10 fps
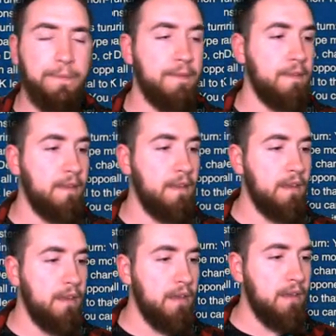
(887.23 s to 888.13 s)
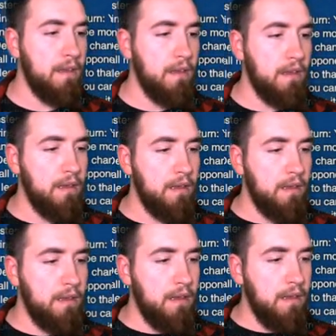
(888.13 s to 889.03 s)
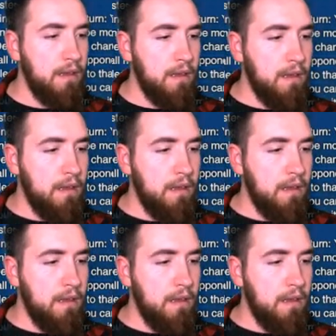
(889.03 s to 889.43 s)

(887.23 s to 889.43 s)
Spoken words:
(no one is talking)